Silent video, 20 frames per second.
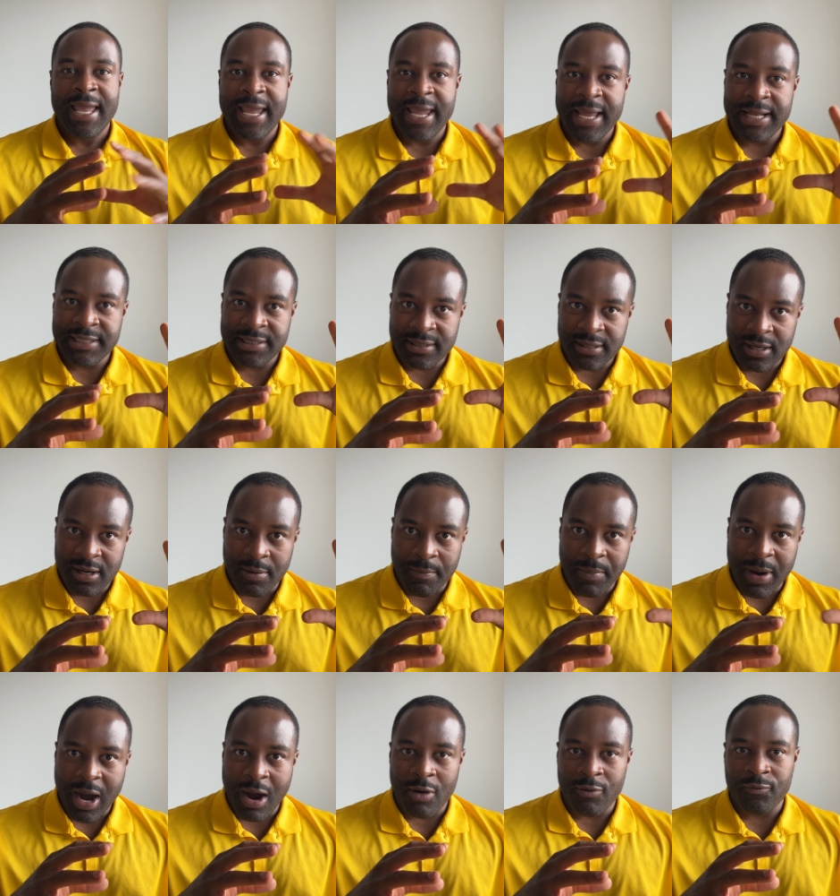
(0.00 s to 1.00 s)
It's a
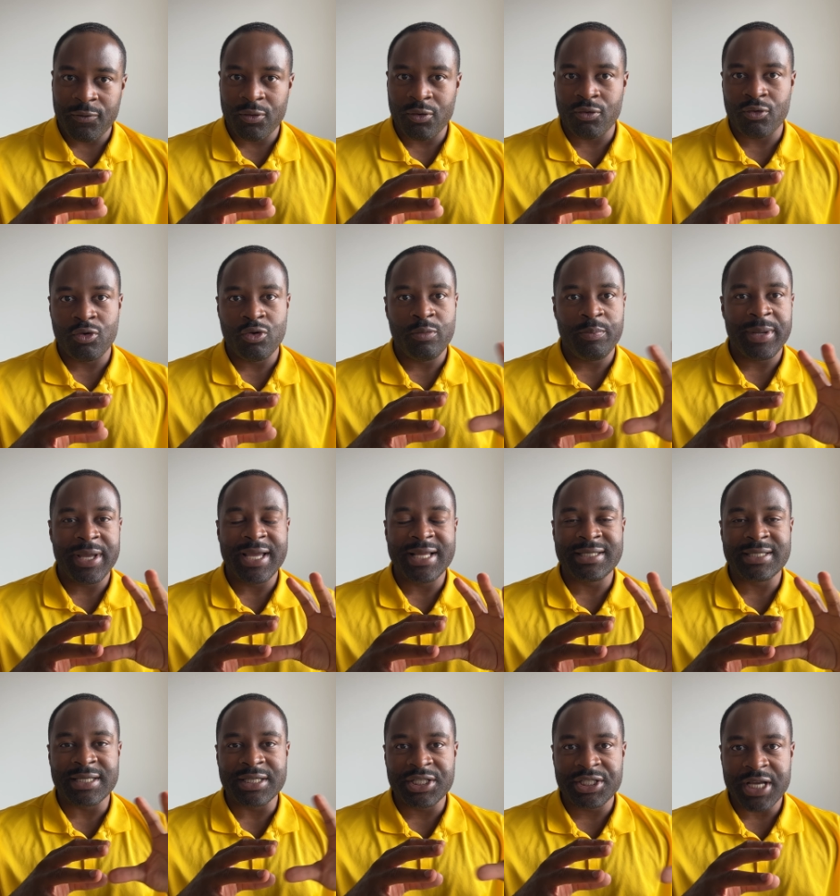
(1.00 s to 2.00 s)
powerful group,
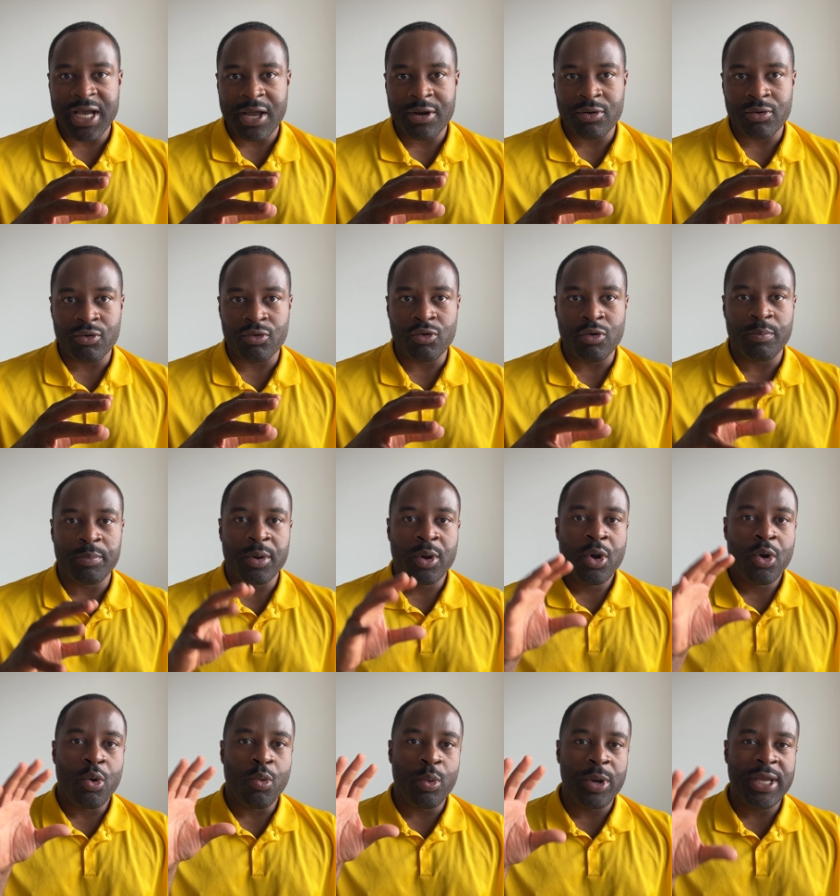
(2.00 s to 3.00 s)
it's a shadow group.
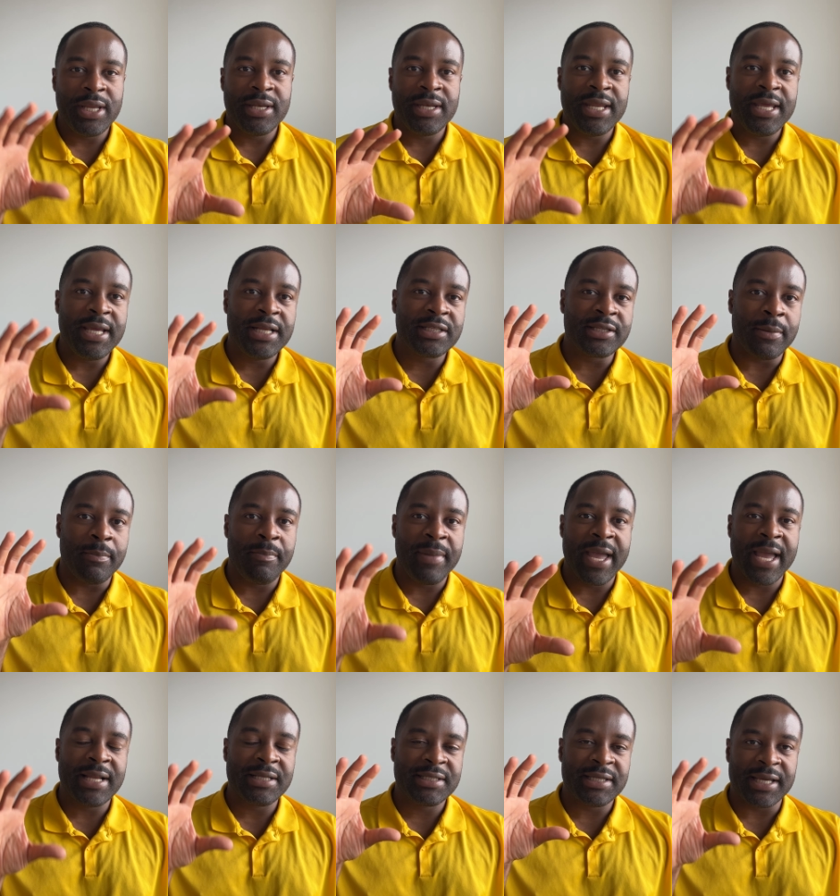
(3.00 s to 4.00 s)
We need to
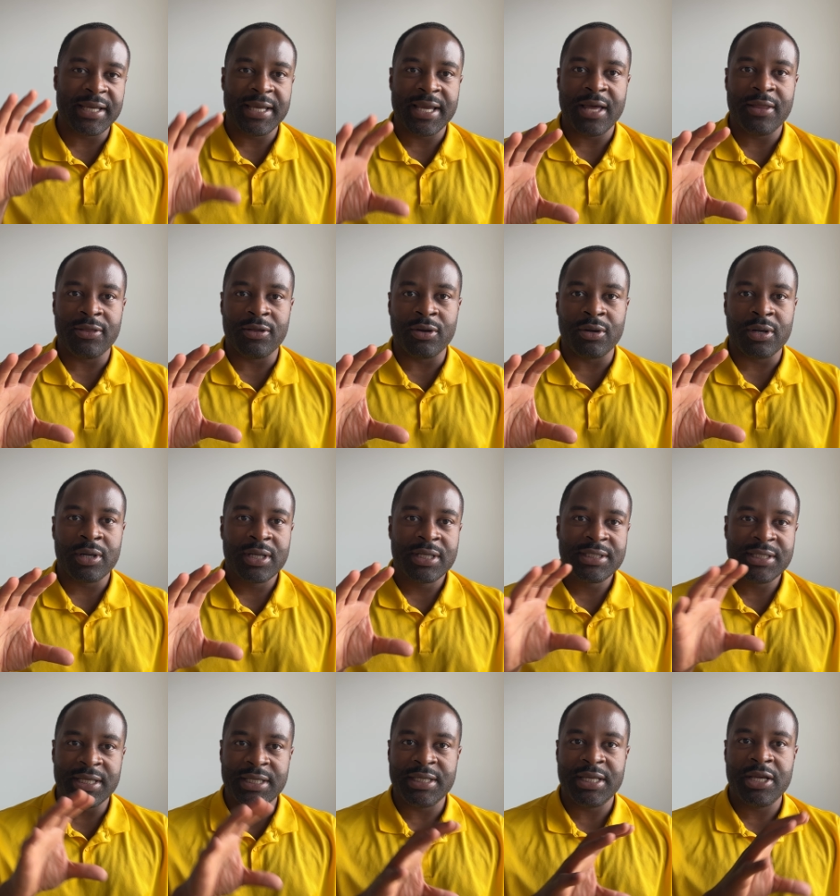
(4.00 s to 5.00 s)
band together
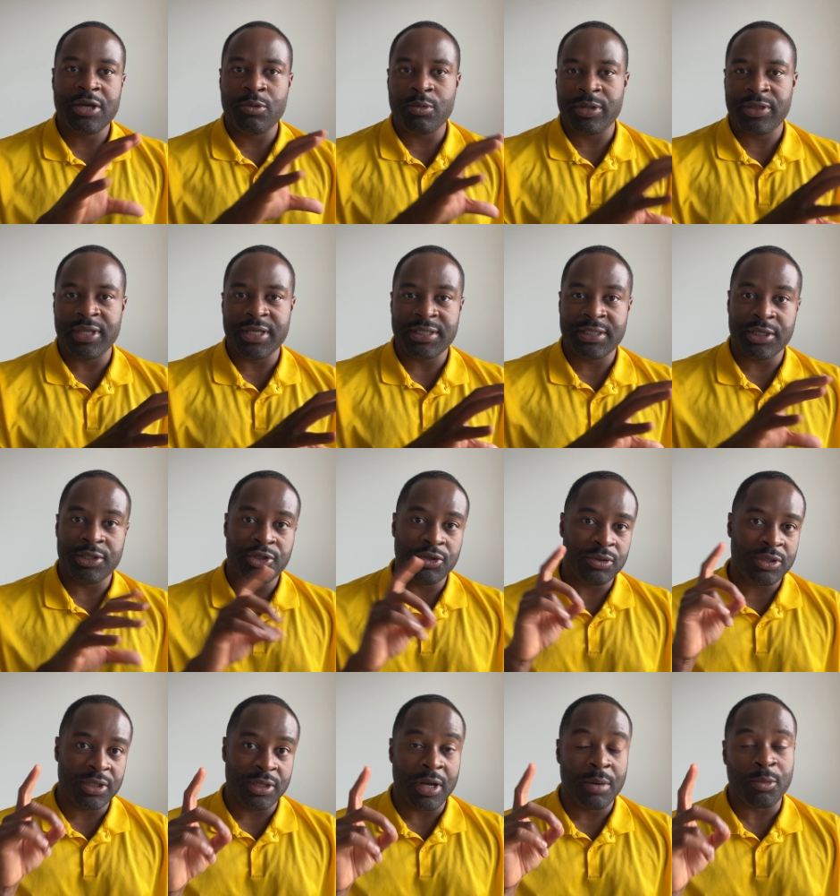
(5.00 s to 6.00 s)
to deal with this issue,
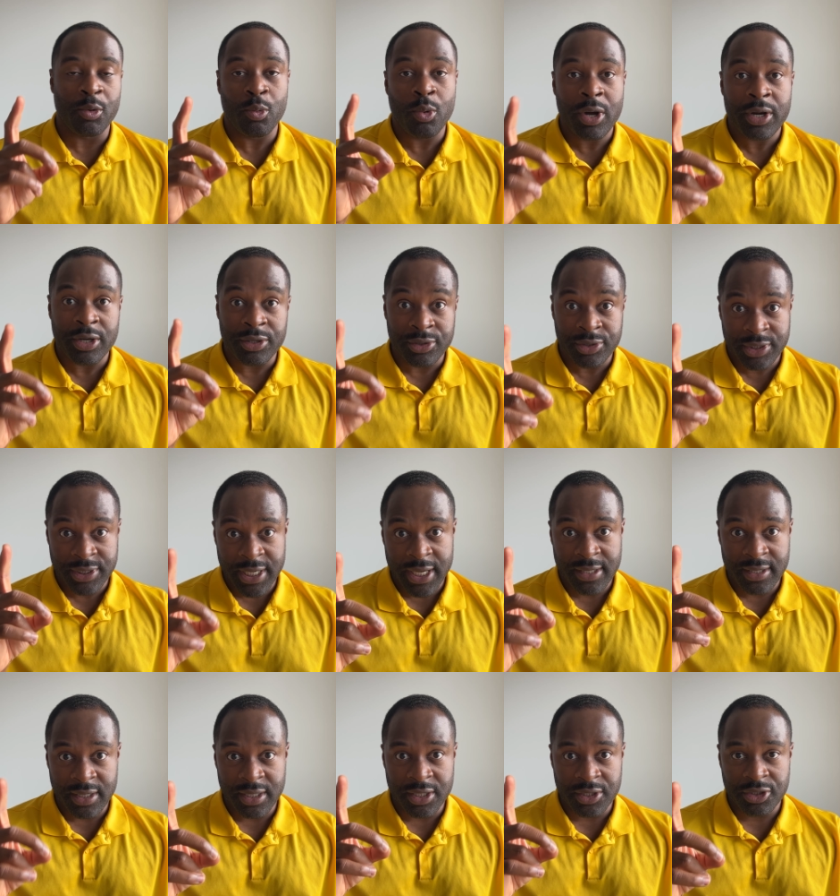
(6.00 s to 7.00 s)
to number one,
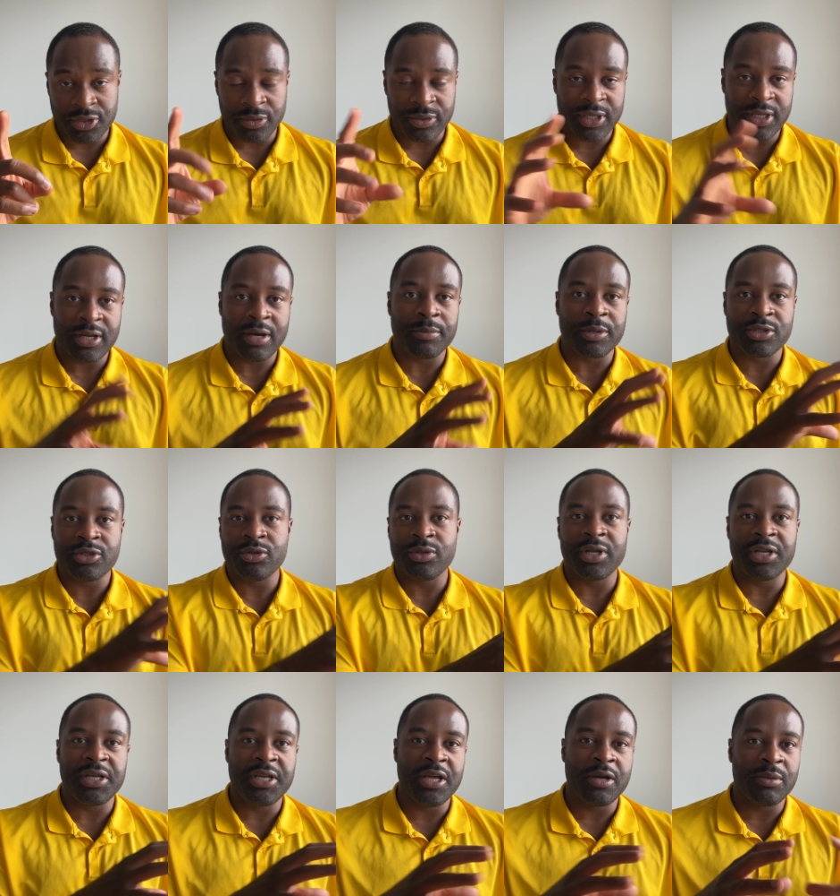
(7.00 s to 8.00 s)
understand the issue, and then number two,
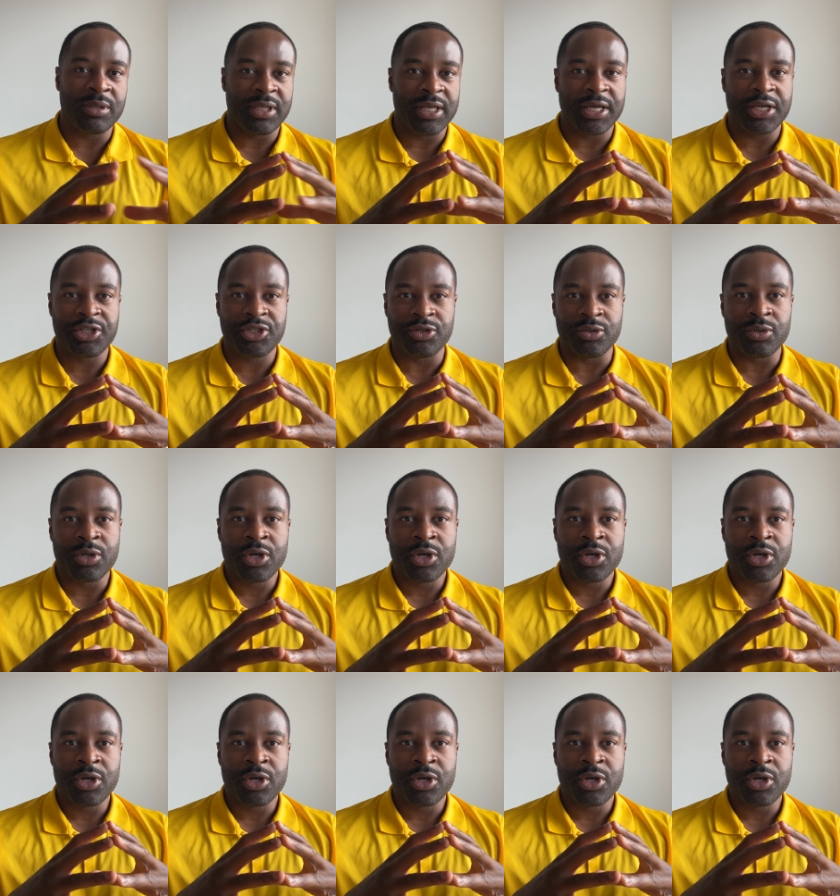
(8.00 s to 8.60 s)
to deal with the issue.